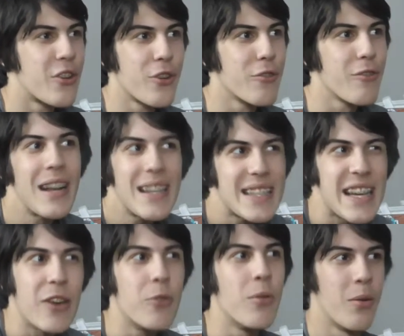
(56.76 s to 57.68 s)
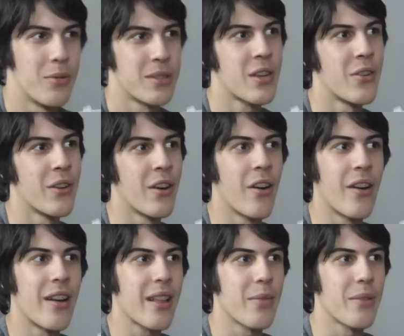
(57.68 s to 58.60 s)
You couldn't really tell what was going
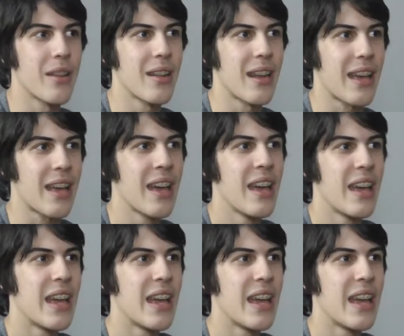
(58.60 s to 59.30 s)
on in some of the, like,